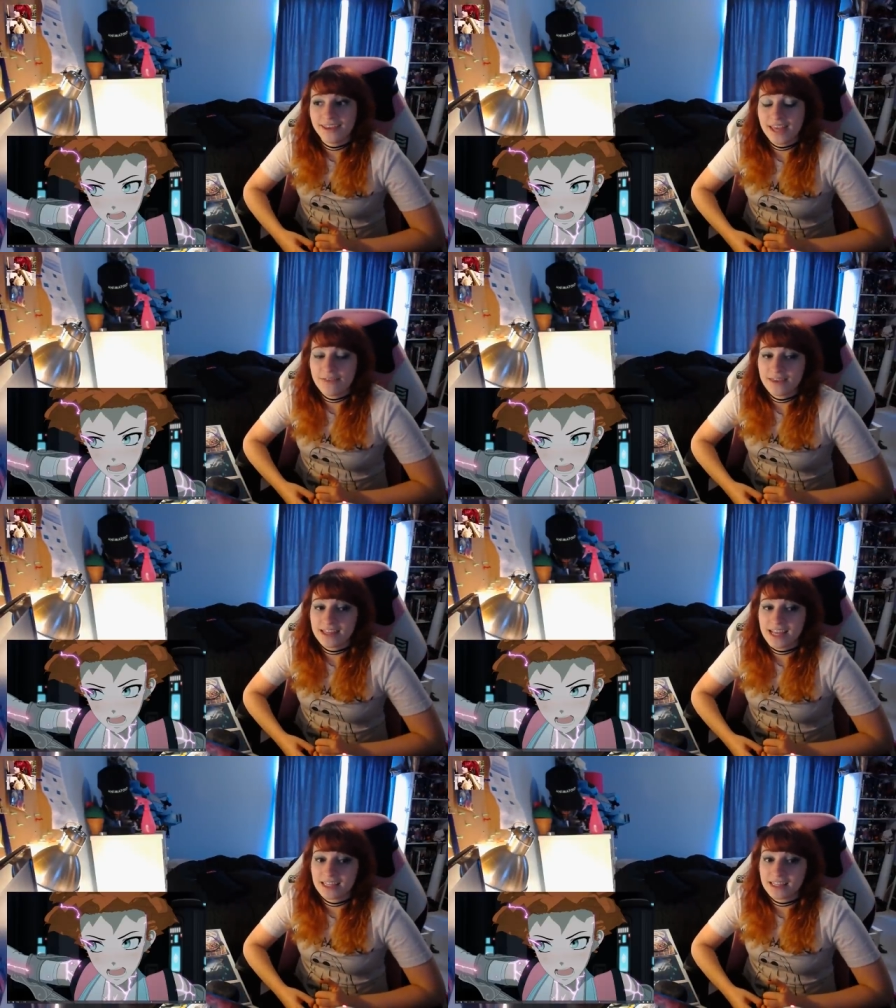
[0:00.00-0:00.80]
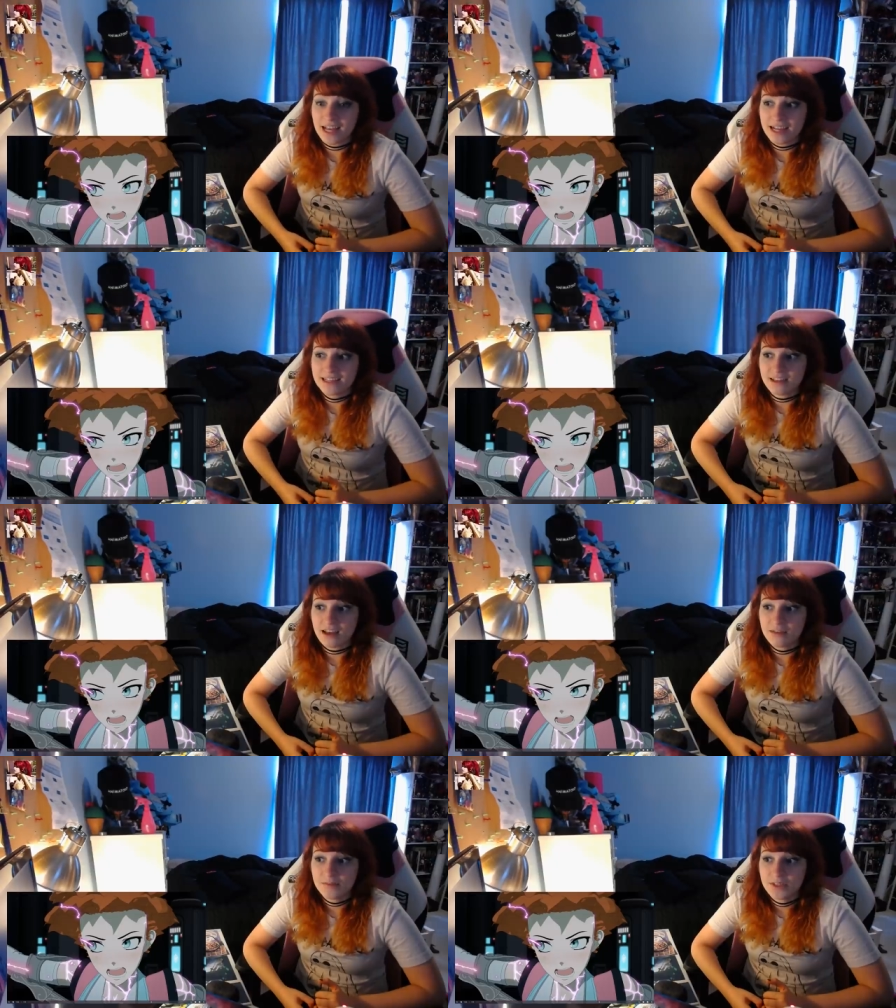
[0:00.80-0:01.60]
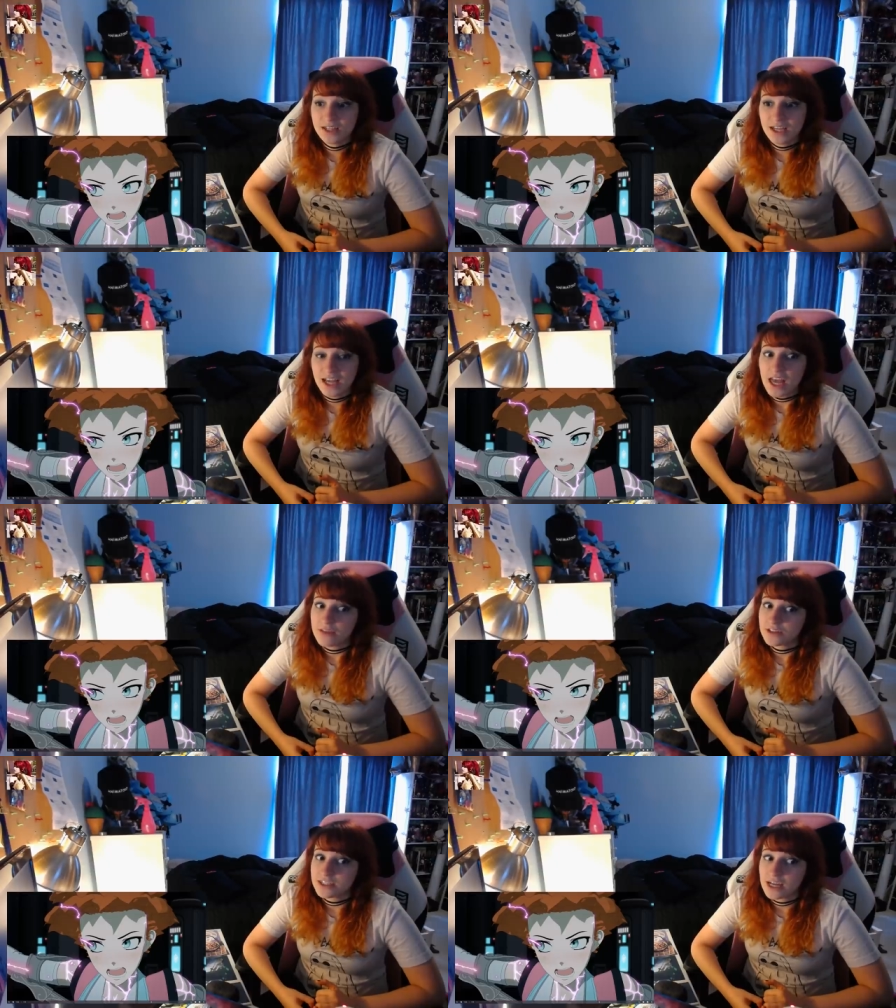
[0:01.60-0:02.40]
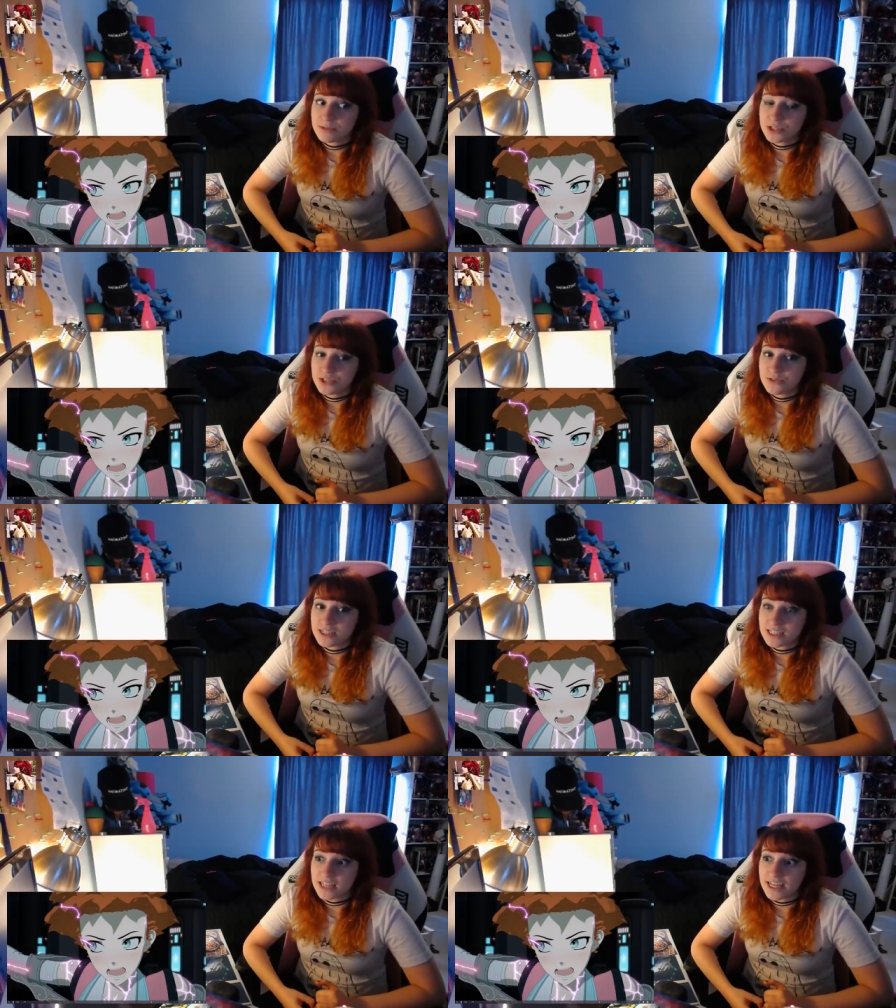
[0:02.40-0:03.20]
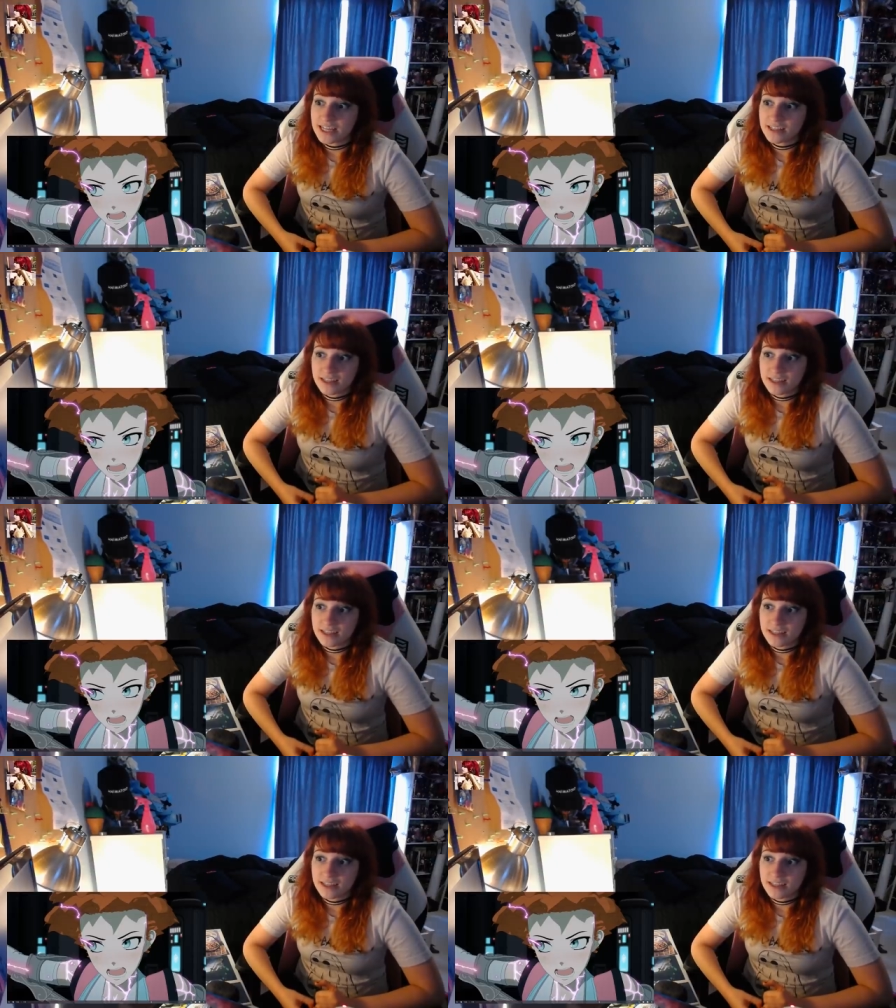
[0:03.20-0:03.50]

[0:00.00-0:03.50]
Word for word: If it like lights up every time she uses lightning,